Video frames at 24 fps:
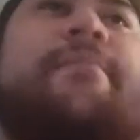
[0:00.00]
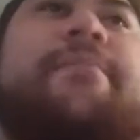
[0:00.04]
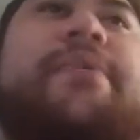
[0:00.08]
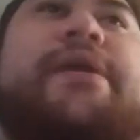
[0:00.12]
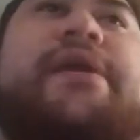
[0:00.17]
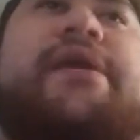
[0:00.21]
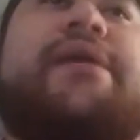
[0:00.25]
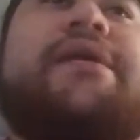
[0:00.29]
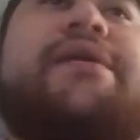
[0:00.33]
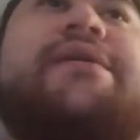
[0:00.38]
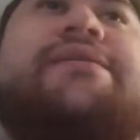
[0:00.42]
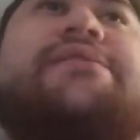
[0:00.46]

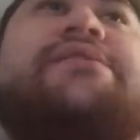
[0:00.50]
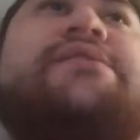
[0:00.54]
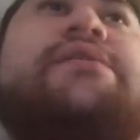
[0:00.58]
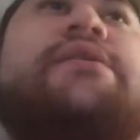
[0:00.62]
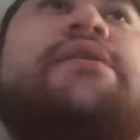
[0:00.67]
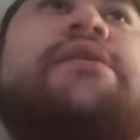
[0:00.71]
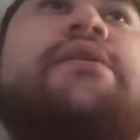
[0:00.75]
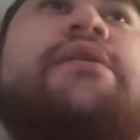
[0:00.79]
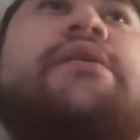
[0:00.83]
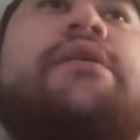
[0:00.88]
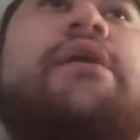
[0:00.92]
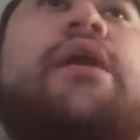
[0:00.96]
Because
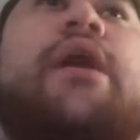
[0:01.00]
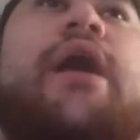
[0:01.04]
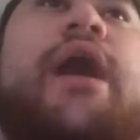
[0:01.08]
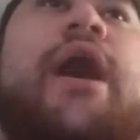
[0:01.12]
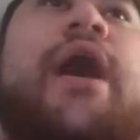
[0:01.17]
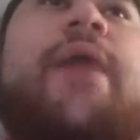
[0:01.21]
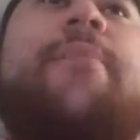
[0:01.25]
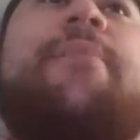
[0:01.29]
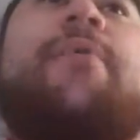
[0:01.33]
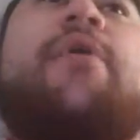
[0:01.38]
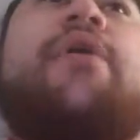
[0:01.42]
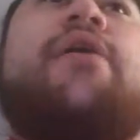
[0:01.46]

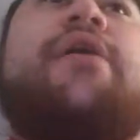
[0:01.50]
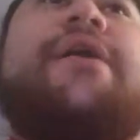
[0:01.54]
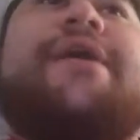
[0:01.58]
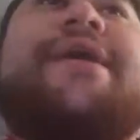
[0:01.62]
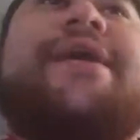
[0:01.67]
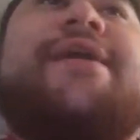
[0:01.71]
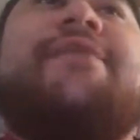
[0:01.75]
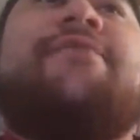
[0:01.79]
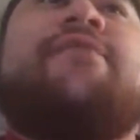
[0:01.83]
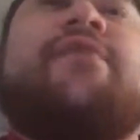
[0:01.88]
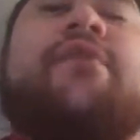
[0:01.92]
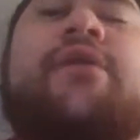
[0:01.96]
I
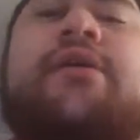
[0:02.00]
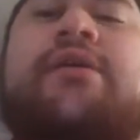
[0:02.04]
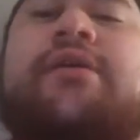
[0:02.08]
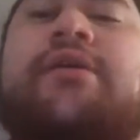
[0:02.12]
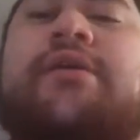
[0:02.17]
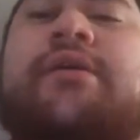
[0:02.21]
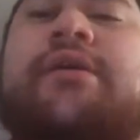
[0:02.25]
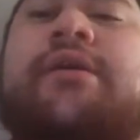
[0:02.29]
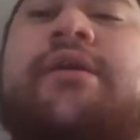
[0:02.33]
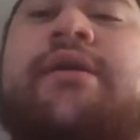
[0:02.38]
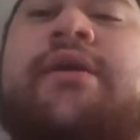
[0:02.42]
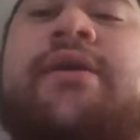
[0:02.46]
believe
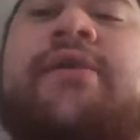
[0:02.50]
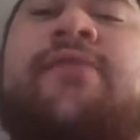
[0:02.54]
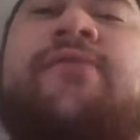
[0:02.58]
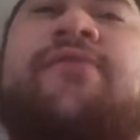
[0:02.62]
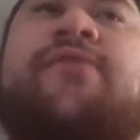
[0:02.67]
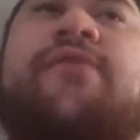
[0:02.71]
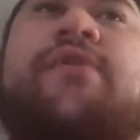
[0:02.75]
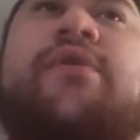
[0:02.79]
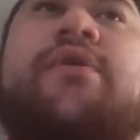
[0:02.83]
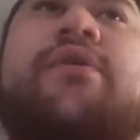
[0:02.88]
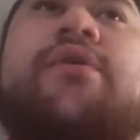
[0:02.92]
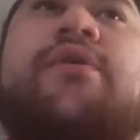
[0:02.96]

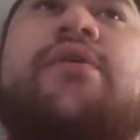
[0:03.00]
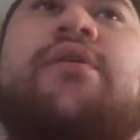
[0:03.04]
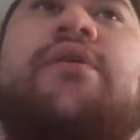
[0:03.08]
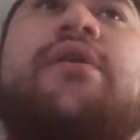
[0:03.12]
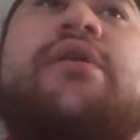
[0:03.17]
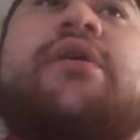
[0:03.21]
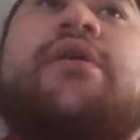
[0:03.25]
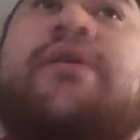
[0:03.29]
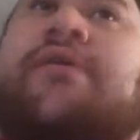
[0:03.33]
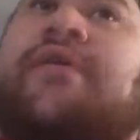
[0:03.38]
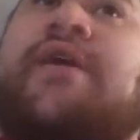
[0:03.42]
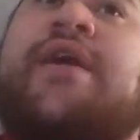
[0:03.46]

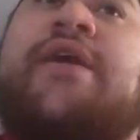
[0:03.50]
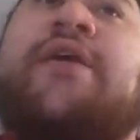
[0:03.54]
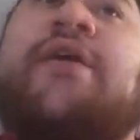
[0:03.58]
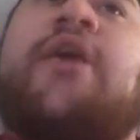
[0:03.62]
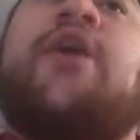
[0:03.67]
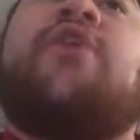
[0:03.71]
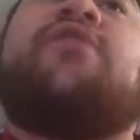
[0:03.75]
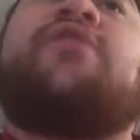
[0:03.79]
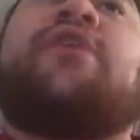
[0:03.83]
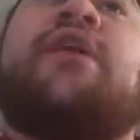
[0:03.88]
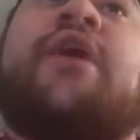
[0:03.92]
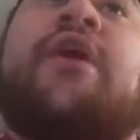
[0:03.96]

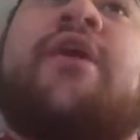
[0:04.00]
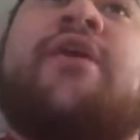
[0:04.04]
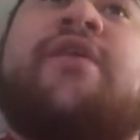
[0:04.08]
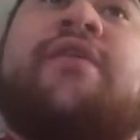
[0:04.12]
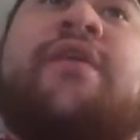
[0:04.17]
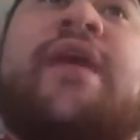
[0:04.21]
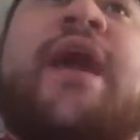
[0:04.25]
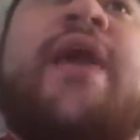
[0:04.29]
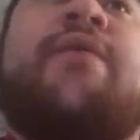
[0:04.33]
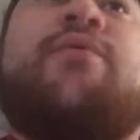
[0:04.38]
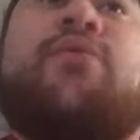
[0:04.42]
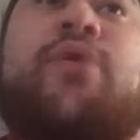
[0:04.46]
here's
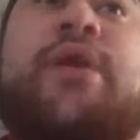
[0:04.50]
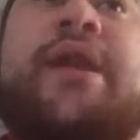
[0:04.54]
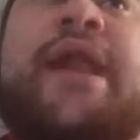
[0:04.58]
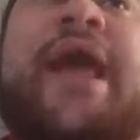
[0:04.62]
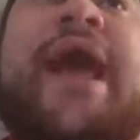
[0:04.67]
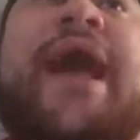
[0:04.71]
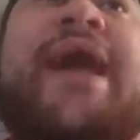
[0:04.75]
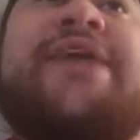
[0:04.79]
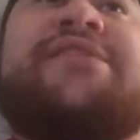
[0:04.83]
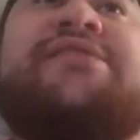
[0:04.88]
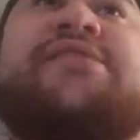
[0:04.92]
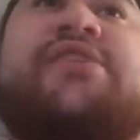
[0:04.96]
everyone
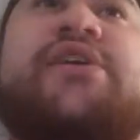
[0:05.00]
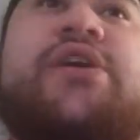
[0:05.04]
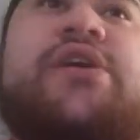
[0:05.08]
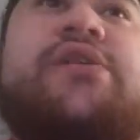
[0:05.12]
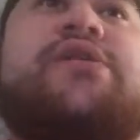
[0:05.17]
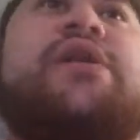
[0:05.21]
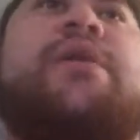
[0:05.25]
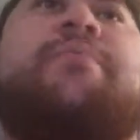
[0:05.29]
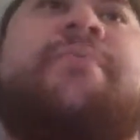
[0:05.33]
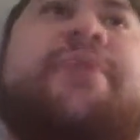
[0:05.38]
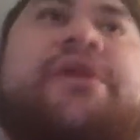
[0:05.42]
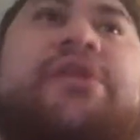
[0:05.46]
has their
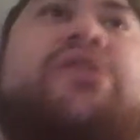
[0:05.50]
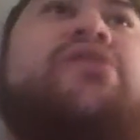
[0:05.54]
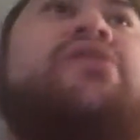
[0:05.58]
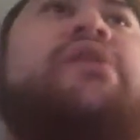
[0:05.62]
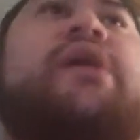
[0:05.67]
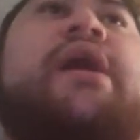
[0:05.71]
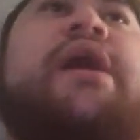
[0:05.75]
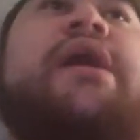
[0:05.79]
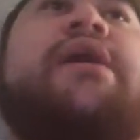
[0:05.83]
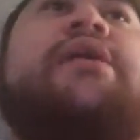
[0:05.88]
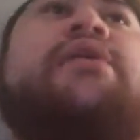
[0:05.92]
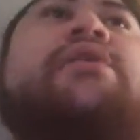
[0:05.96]
limits,
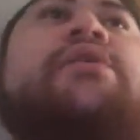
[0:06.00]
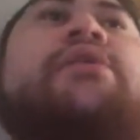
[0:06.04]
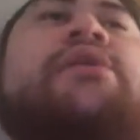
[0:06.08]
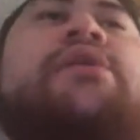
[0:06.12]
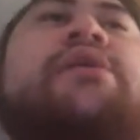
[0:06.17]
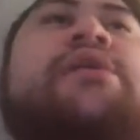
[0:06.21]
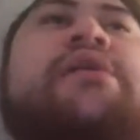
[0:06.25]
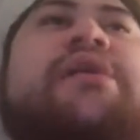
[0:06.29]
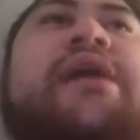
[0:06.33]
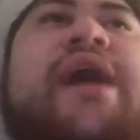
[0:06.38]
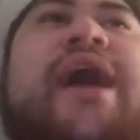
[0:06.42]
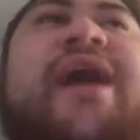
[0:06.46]
okay?
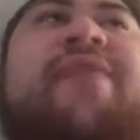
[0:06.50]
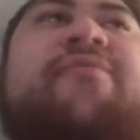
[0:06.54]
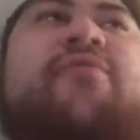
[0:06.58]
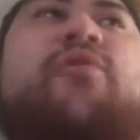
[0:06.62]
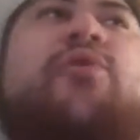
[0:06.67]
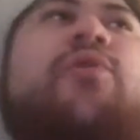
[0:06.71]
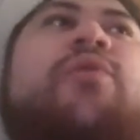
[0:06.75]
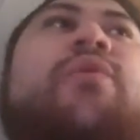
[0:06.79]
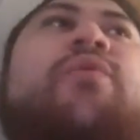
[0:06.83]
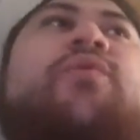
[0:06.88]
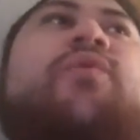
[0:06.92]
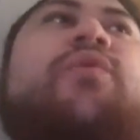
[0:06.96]

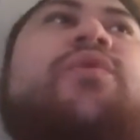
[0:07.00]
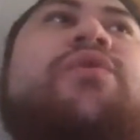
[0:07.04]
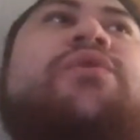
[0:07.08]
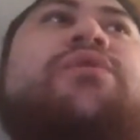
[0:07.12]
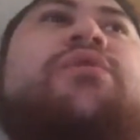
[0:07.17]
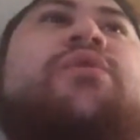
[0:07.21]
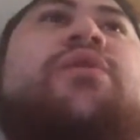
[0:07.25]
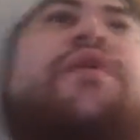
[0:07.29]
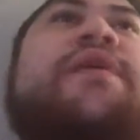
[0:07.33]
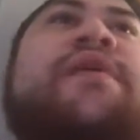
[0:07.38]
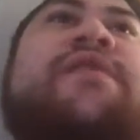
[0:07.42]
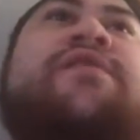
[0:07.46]
Everyone
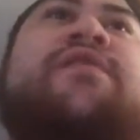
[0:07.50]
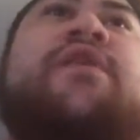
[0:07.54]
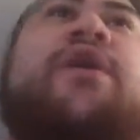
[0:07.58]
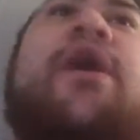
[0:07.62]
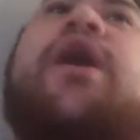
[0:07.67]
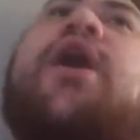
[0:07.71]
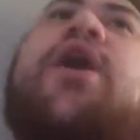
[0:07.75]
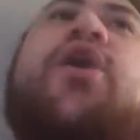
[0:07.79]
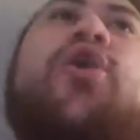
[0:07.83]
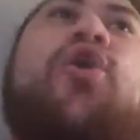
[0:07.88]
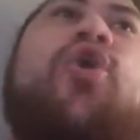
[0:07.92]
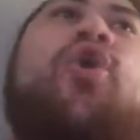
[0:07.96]
is
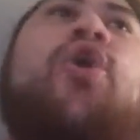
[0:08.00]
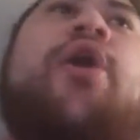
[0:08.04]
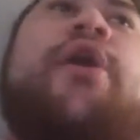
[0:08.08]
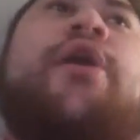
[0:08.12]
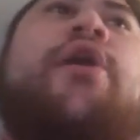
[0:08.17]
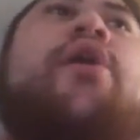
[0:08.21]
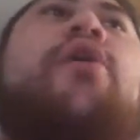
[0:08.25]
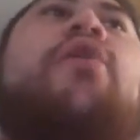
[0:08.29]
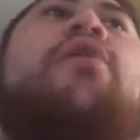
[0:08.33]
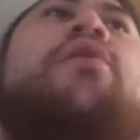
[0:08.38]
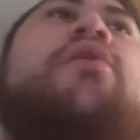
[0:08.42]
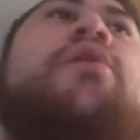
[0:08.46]

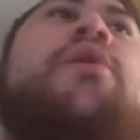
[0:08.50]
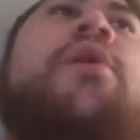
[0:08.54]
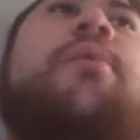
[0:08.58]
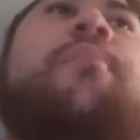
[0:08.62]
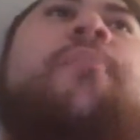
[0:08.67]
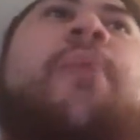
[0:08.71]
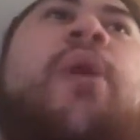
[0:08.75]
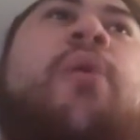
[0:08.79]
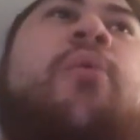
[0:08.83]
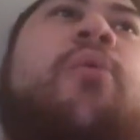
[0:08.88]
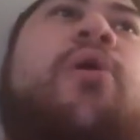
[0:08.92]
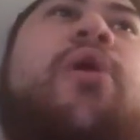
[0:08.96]
loyal,
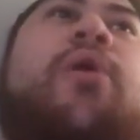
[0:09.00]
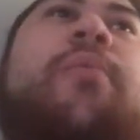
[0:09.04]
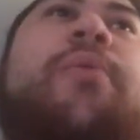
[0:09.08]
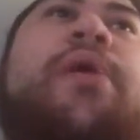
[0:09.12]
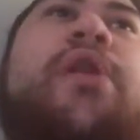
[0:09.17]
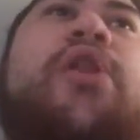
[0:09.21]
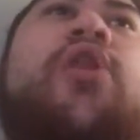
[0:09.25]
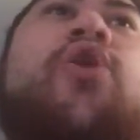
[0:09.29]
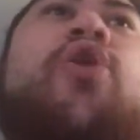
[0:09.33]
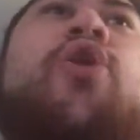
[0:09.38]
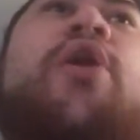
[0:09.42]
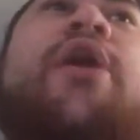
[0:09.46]
but will
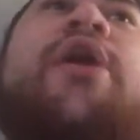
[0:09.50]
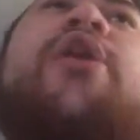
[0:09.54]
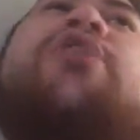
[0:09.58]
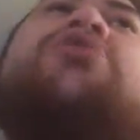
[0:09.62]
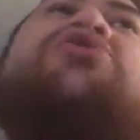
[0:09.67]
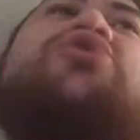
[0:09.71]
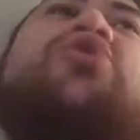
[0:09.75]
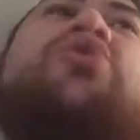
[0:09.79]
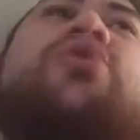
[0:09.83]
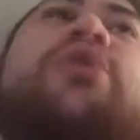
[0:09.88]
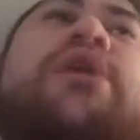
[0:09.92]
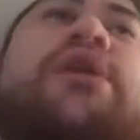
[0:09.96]
be
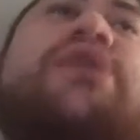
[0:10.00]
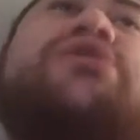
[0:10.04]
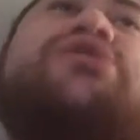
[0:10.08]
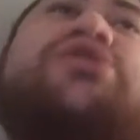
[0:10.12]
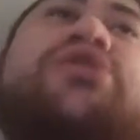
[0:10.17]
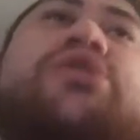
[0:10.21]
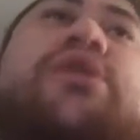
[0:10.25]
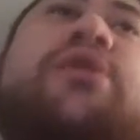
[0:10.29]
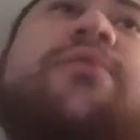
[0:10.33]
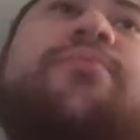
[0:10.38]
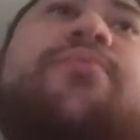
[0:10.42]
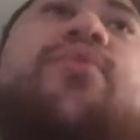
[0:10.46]
loyal to a
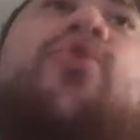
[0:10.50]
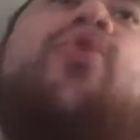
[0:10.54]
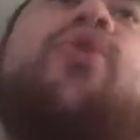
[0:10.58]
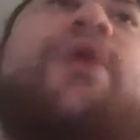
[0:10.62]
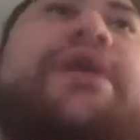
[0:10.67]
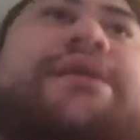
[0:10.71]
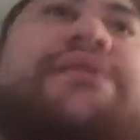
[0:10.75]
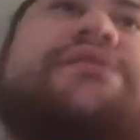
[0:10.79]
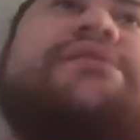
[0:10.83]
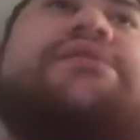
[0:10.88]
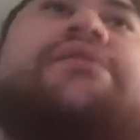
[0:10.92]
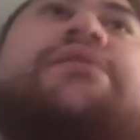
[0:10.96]
certain
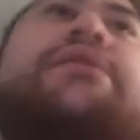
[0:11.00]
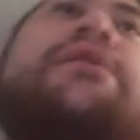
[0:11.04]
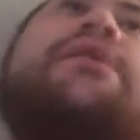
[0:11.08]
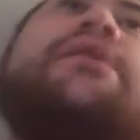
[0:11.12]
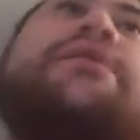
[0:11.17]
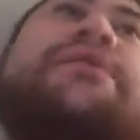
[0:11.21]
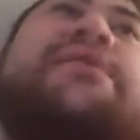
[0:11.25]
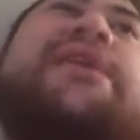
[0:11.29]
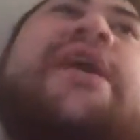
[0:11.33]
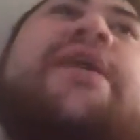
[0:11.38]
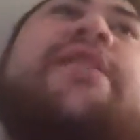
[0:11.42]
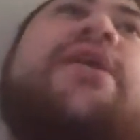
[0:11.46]
point.
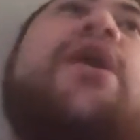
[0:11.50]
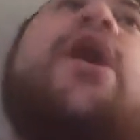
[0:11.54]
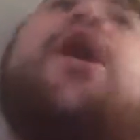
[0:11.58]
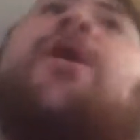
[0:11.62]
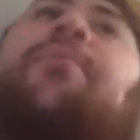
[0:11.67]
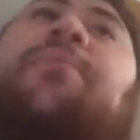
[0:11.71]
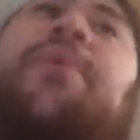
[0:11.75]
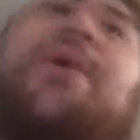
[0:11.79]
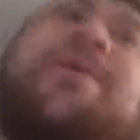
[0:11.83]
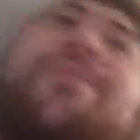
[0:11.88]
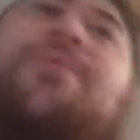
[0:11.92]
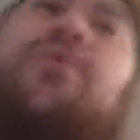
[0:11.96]
Now, there
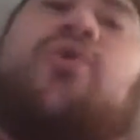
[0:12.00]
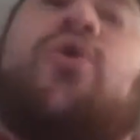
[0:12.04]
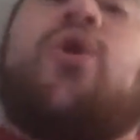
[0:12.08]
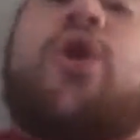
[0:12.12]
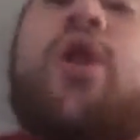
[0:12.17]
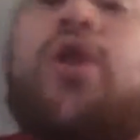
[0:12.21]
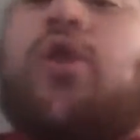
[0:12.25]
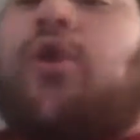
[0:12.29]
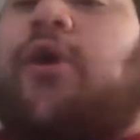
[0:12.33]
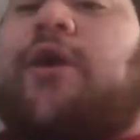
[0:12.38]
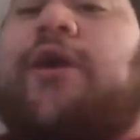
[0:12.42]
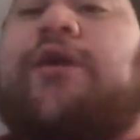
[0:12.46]
are people who
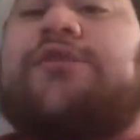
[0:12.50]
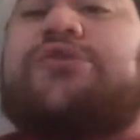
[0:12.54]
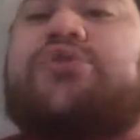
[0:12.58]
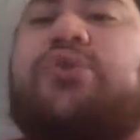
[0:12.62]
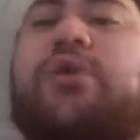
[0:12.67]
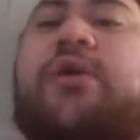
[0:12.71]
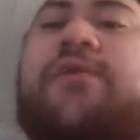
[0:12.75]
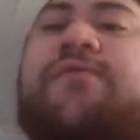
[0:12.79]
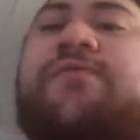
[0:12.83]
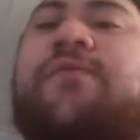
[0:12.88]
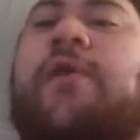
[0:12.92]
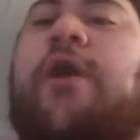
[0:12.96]
are loyal
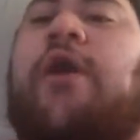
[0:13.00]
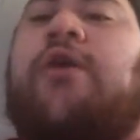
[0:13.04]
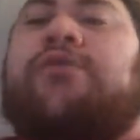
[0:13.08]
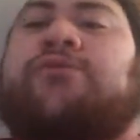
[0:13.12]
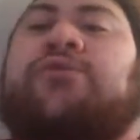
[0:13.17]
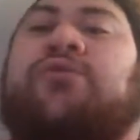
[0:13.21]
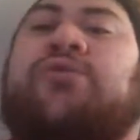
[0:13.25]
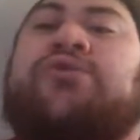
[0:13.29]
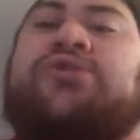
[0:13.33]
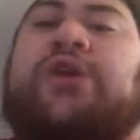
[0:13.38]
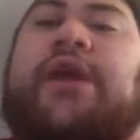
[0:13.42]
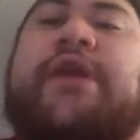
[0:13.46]
to a
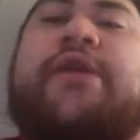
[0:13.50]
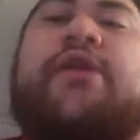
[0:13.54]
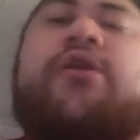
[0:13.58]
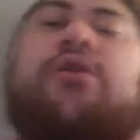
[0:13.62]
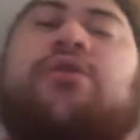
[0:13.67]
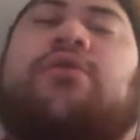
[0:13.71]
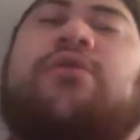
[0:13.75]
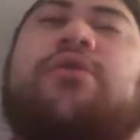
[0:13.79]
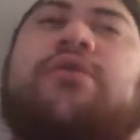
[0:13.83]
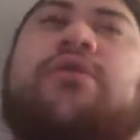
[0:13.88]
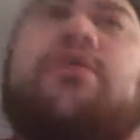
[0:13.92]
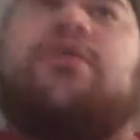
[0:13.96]
fault, which I
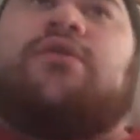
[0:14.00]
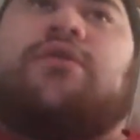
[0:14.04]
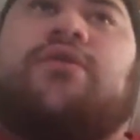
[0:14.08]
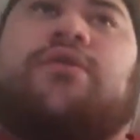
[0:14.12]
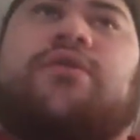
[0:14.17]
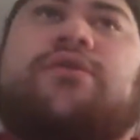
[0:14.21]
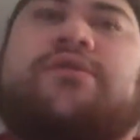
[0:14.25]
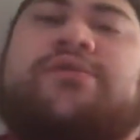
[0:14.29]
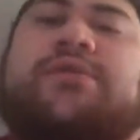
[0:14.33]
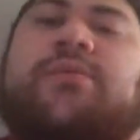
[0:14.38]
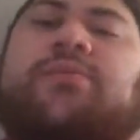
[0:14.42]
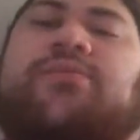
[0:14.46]
don't
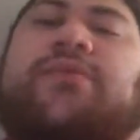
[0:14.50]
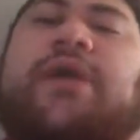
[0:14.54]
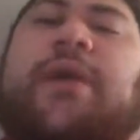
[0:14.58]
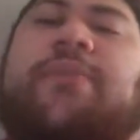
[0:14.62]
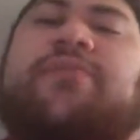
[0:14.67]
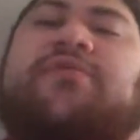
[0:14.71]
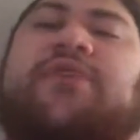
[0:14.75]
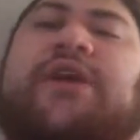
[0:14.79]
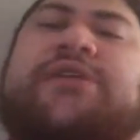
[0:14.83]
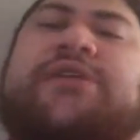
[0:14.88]
sometimes